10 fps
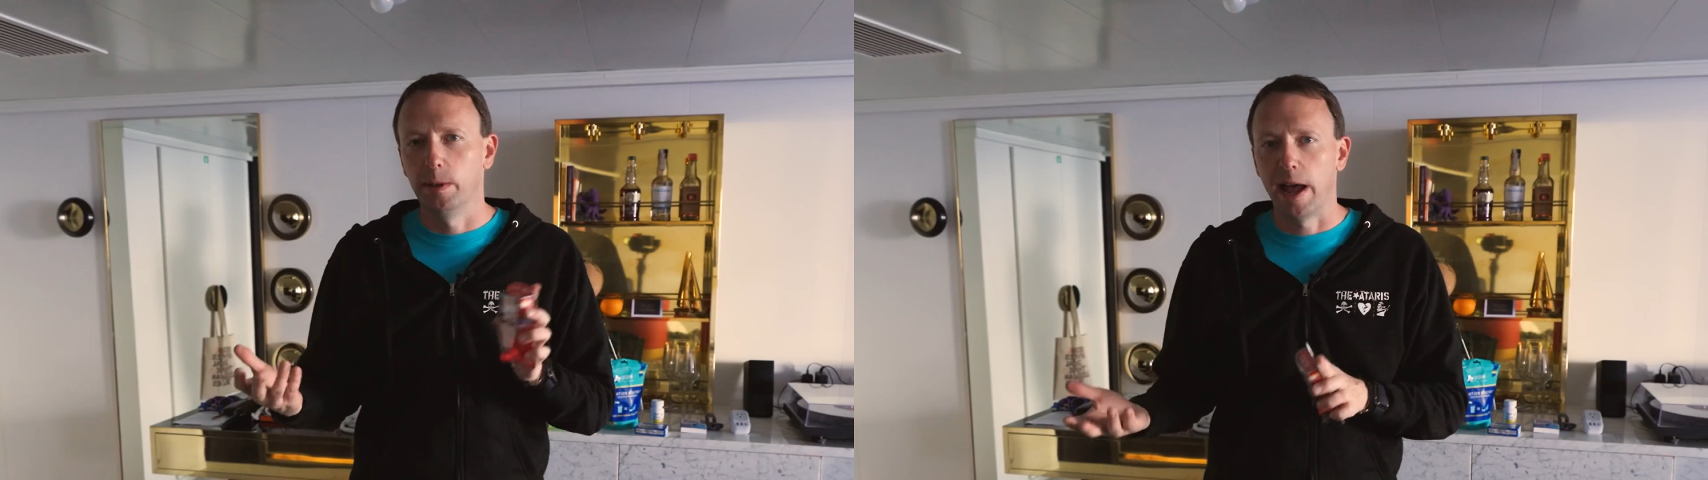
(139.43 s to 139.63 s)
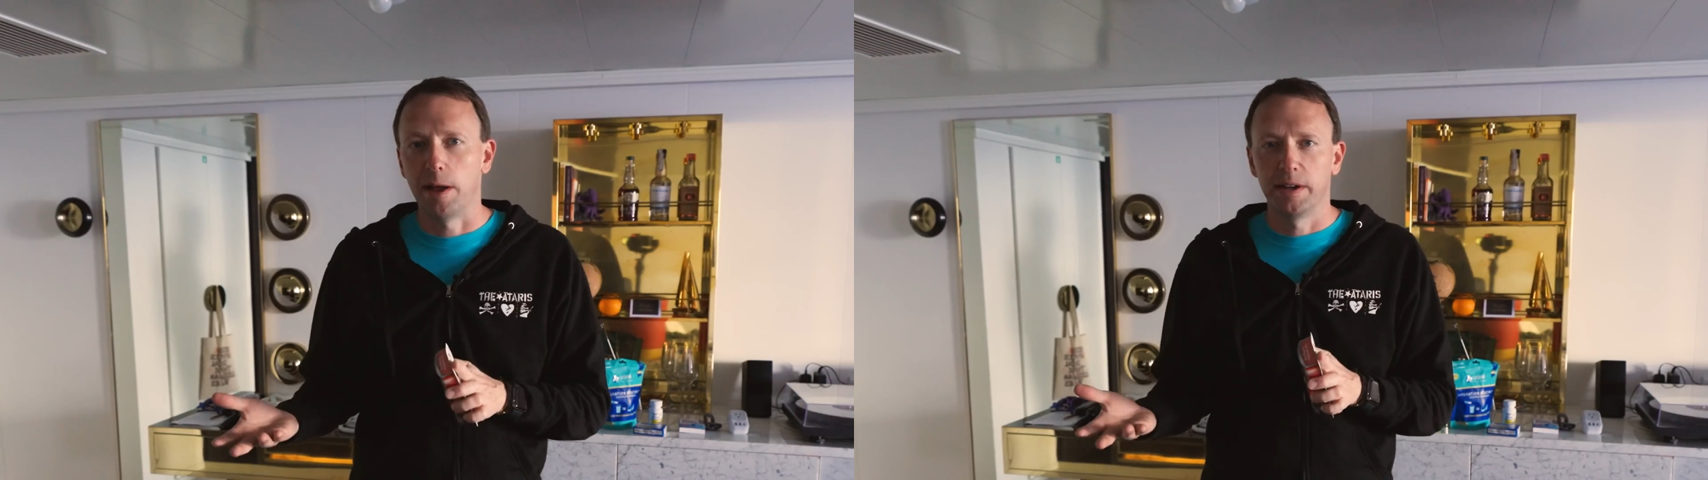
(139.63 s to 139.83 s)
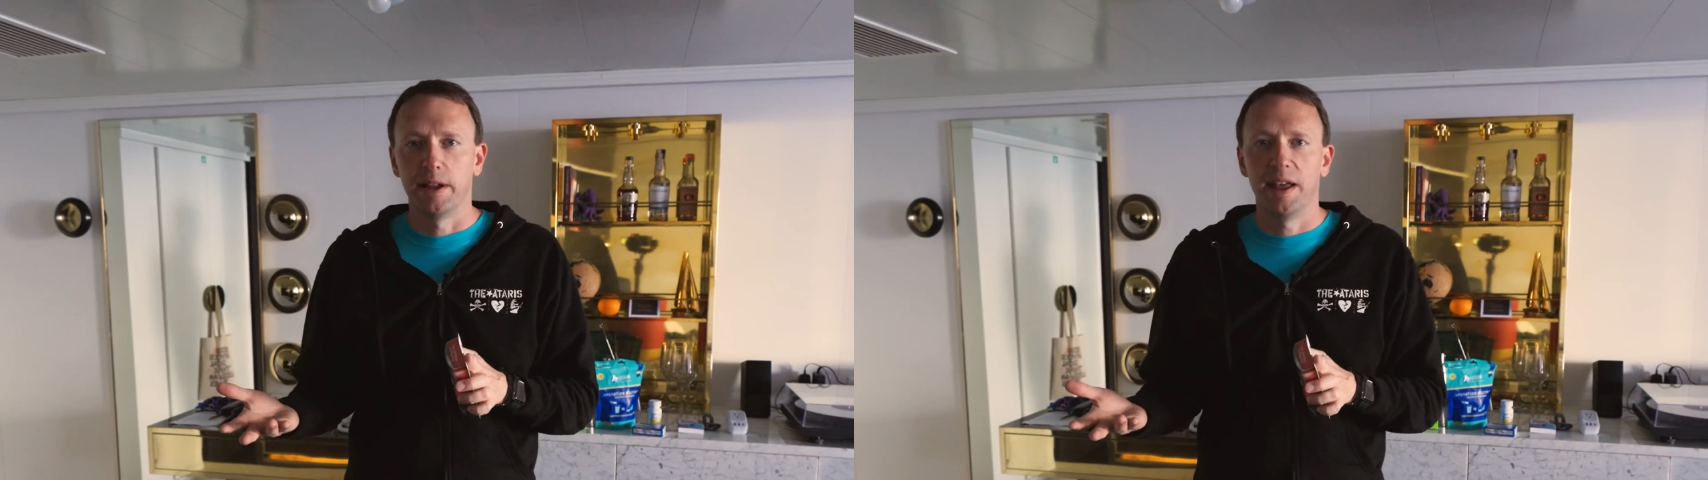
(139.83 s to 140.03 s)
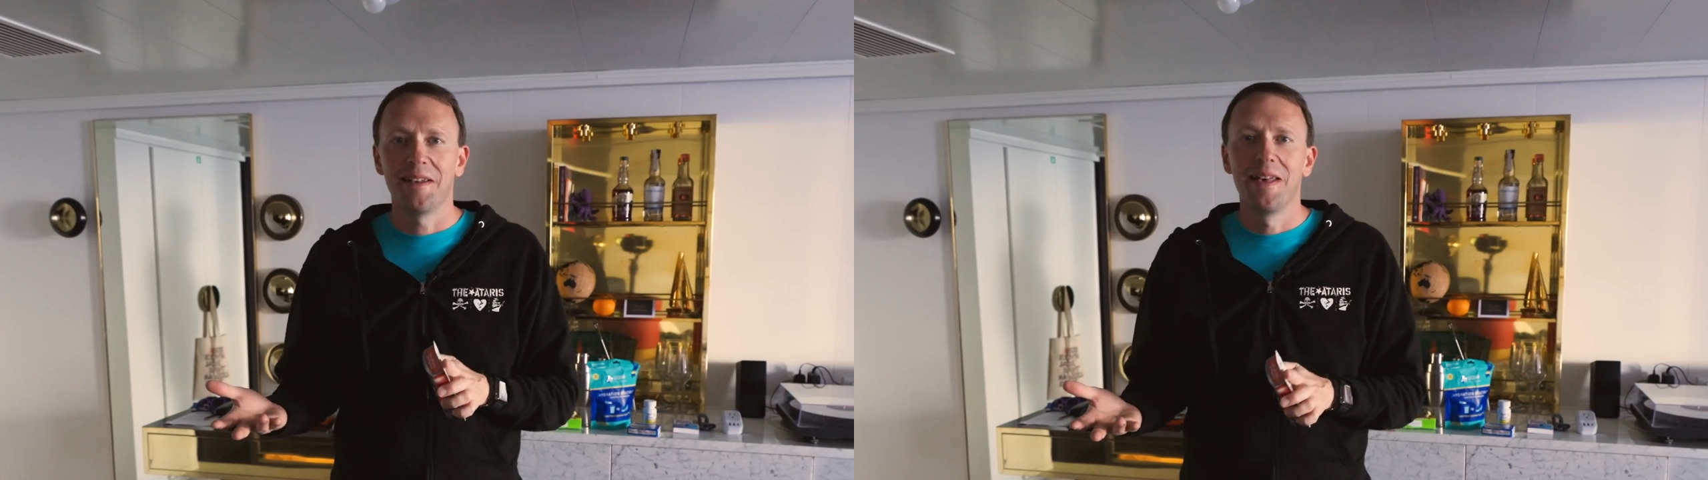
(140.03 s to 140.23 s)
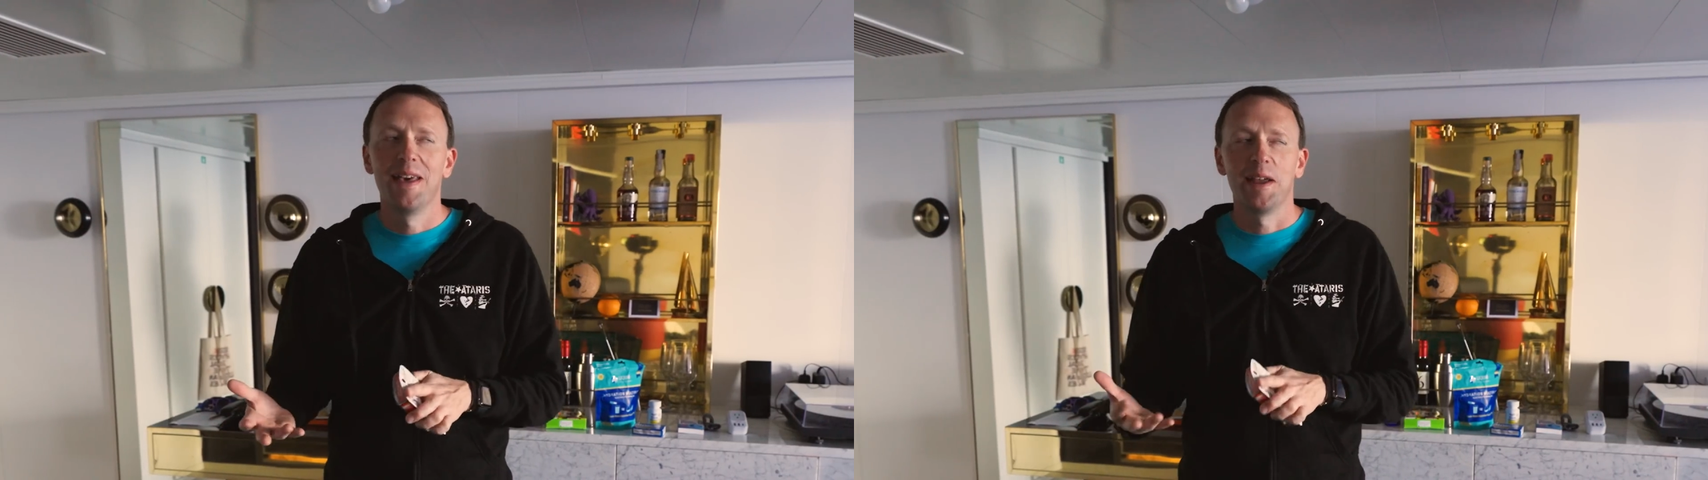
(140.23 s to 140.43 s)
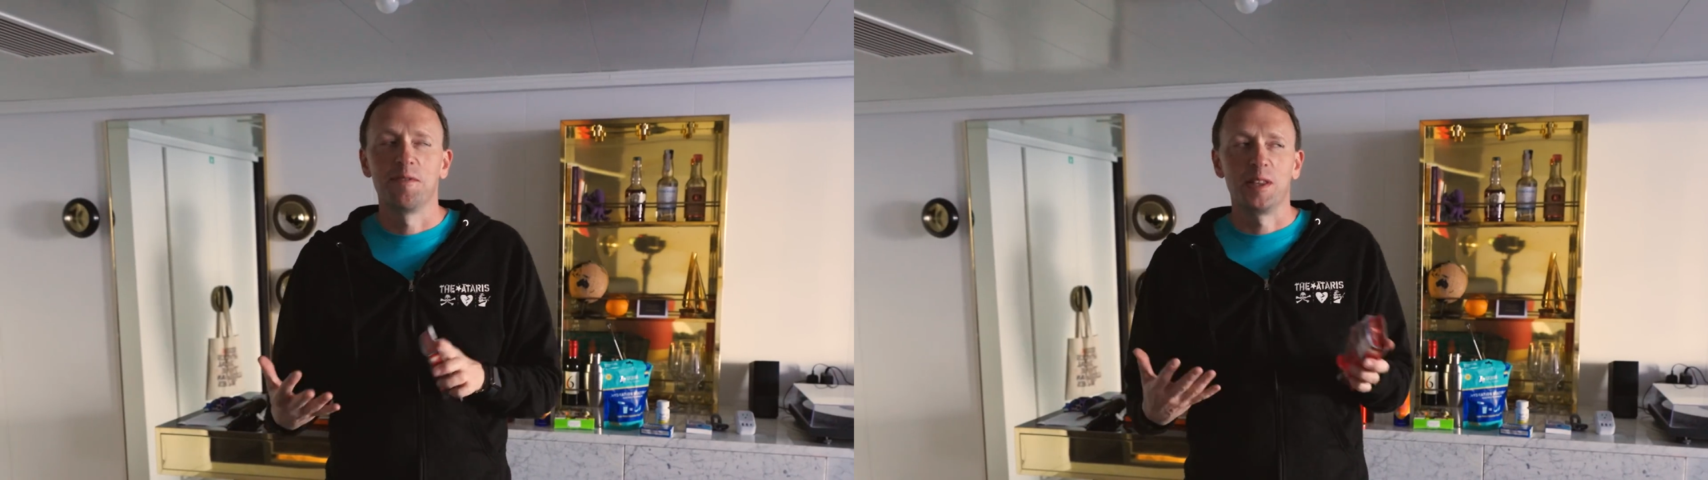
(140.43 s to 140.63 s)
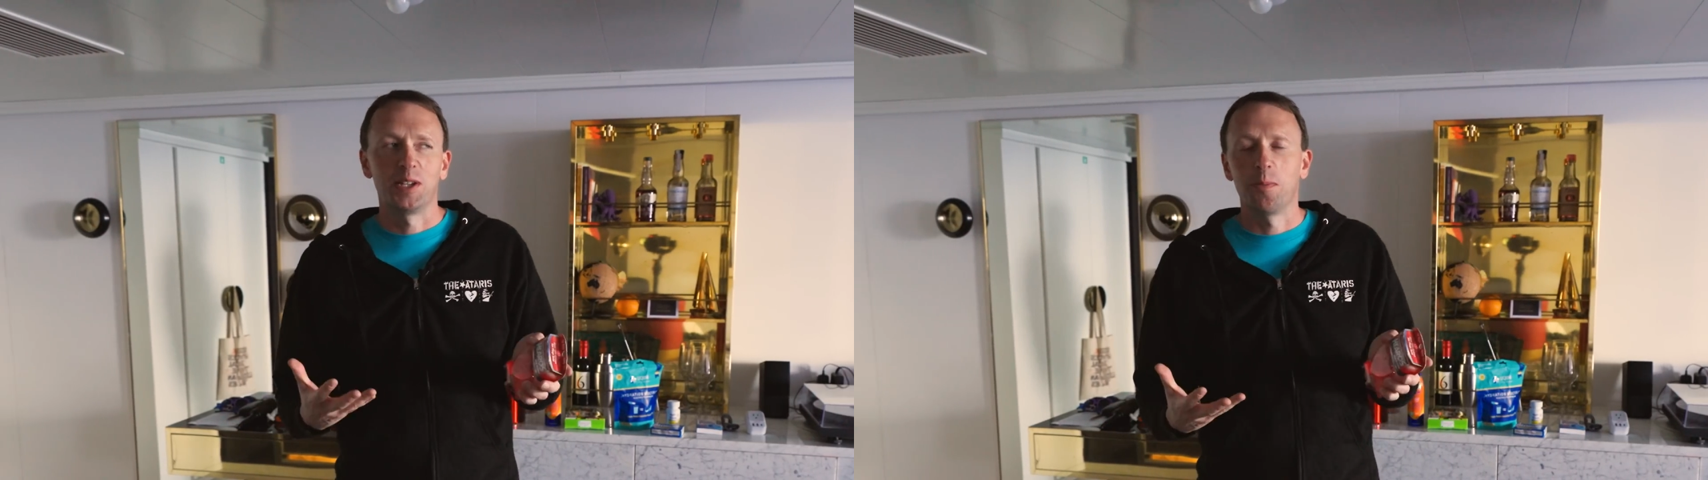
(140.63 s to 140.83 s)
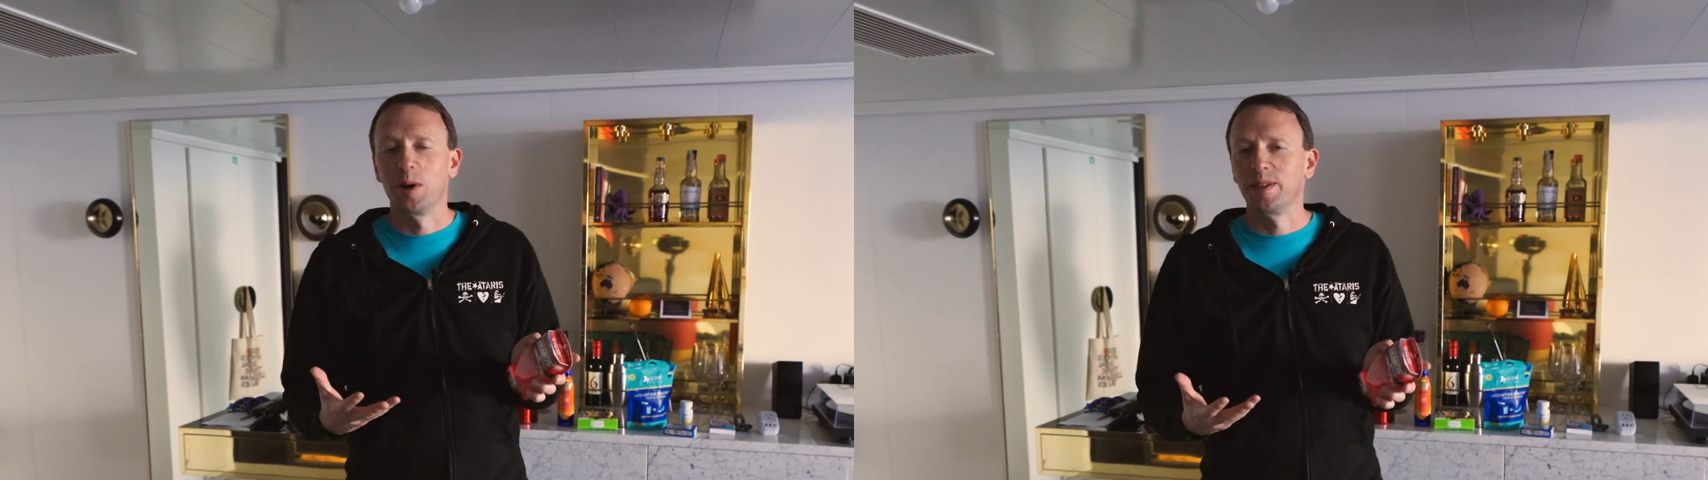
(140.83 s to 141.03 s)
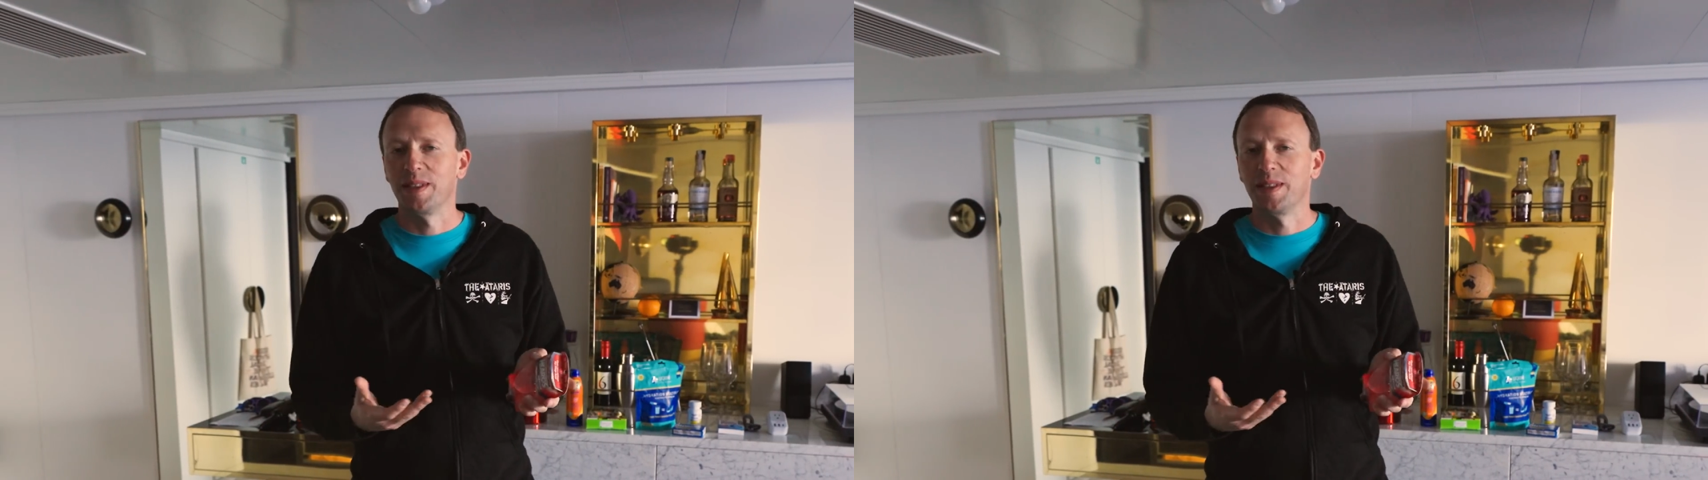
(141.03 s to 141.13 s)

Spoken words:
loud at night. If you're the type of person